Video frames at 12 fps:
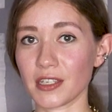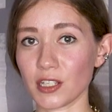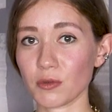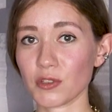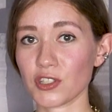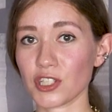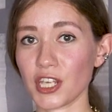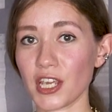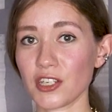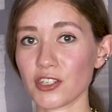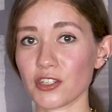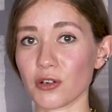kit was
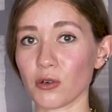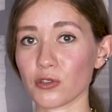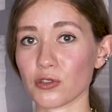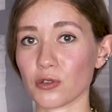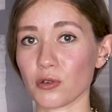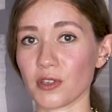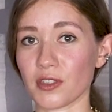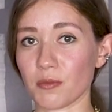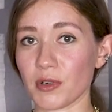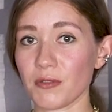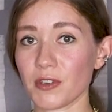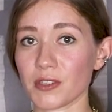changed. Also, in the
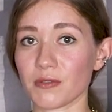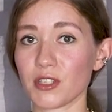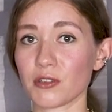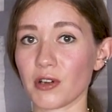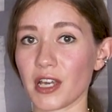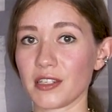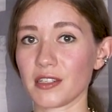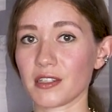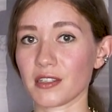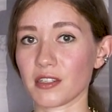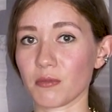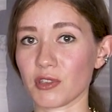previous video I
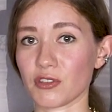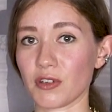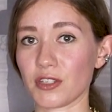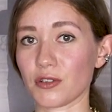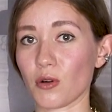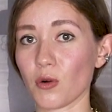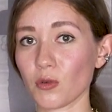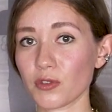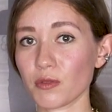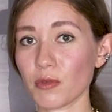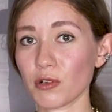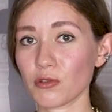didn't demonstrate all
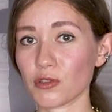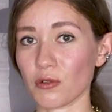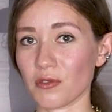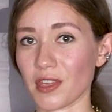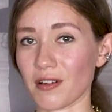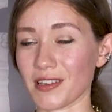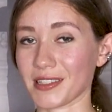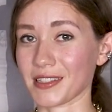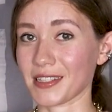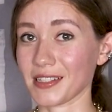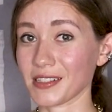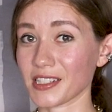the modes, so there are
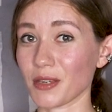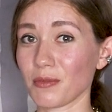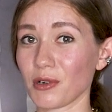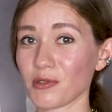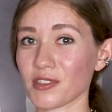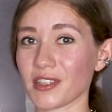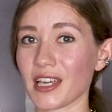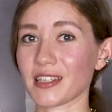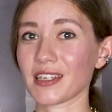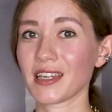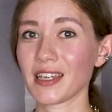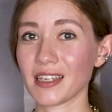still some modes
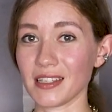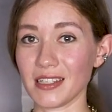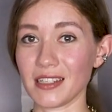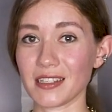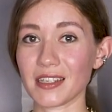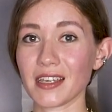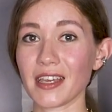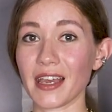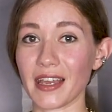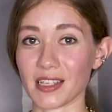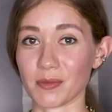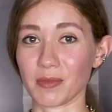that need
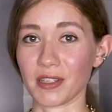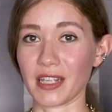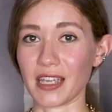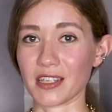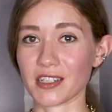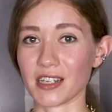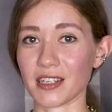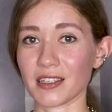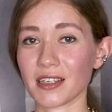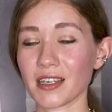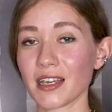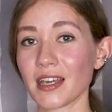explanation.
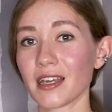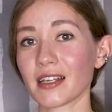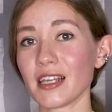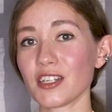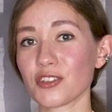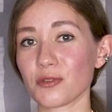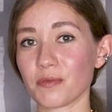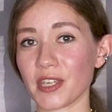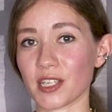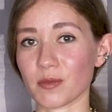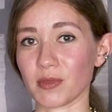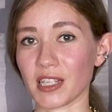
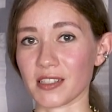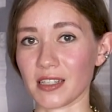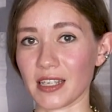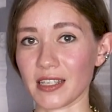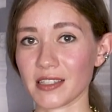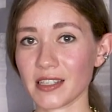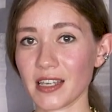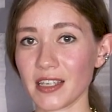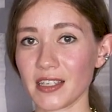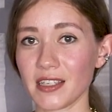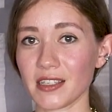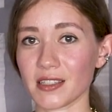Klesch-2PS+laser
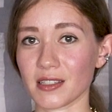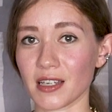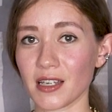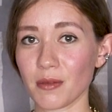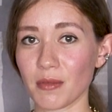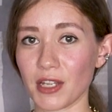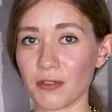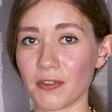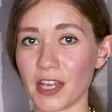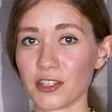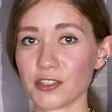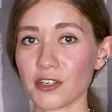is
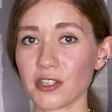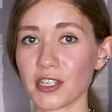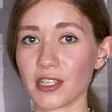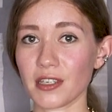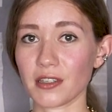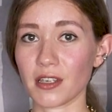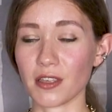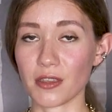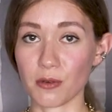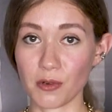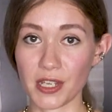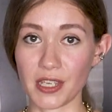manufactured in
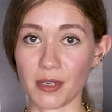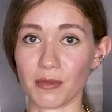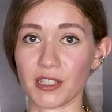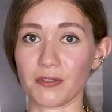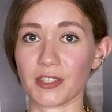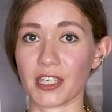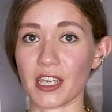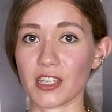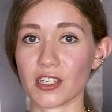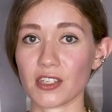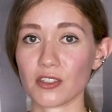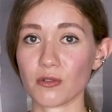three
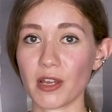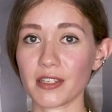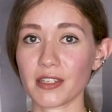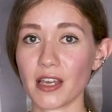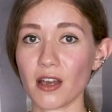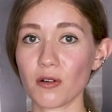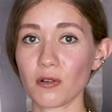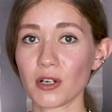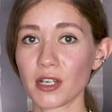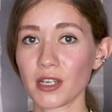modifications right now.